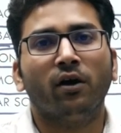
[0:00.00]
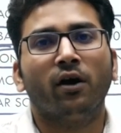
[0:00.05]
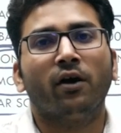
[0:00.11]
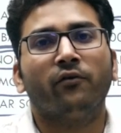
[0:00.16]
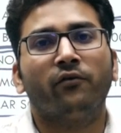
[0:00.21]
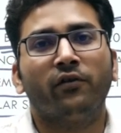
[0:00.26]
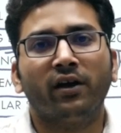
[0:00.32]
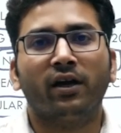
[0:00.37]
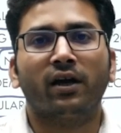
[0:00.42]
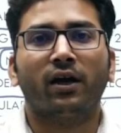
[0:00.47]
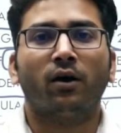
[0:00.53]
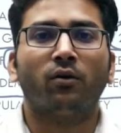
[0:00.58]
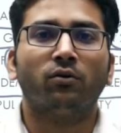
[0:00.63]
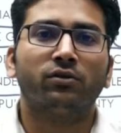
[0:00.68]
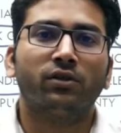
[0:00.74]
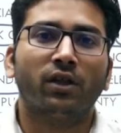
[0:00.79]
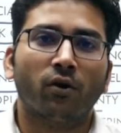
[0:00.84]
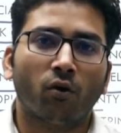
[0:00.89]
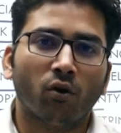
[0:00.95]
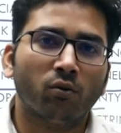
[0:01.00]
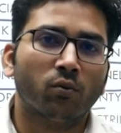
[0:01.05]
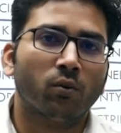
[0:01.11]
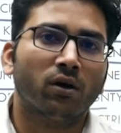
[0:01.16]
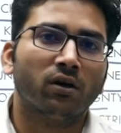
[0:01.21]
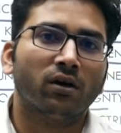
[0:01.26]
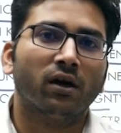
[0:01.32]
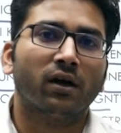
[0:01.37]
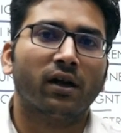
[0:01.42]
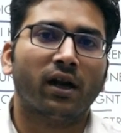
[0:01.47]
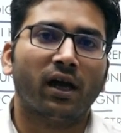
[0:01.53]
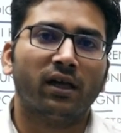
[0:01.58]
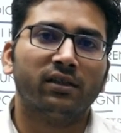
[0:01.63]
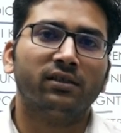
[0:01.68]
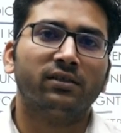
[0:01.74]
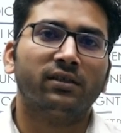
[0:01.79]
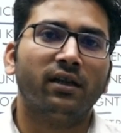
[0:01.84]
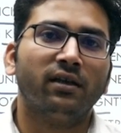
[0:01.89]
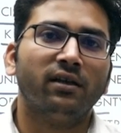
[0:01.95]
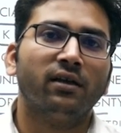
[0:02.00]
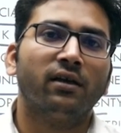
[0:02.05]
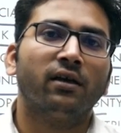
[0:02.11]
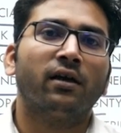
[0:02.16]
figure out their own work, rather than